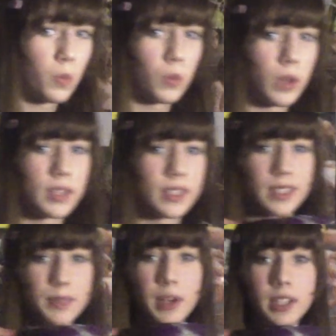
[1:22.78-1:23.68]
and this
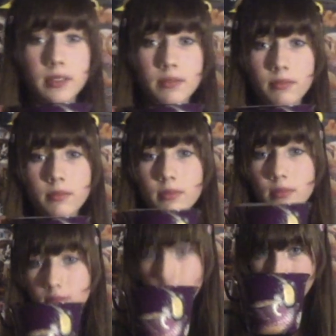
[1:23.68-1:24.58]
is my
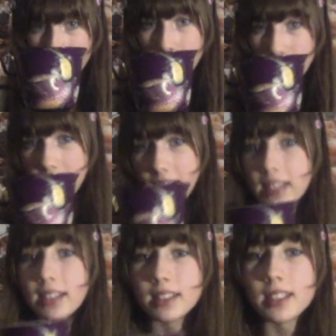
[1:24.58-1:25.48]
big
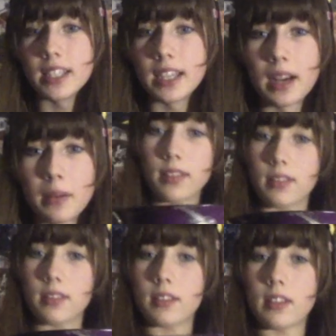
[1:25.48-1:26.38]
teacup.
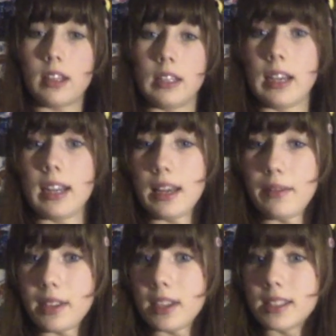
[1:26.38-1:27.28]
And I love
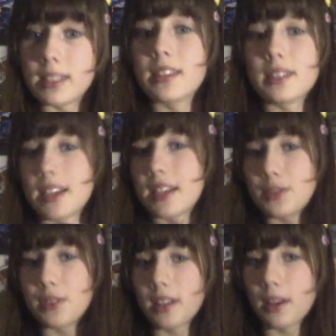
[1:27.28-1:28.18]
it because I can
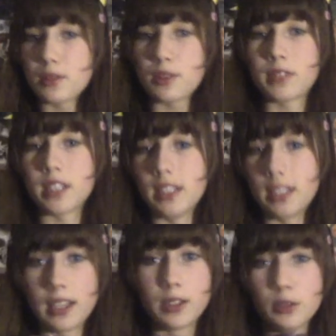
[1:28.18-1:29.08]
drink lots of tea
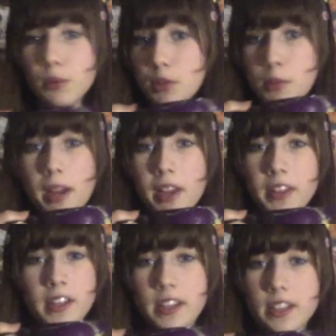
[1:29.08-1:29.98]
and almost bathe
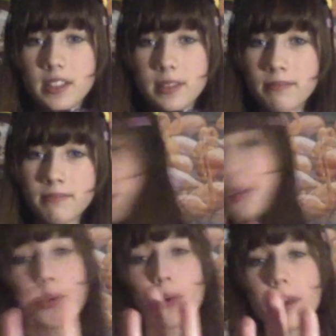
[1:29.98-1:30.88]
in it.
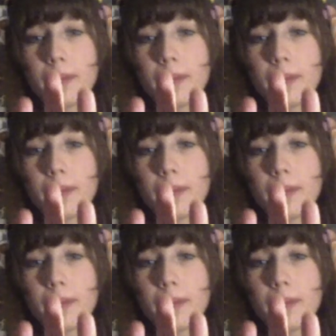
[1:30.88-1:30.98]
3.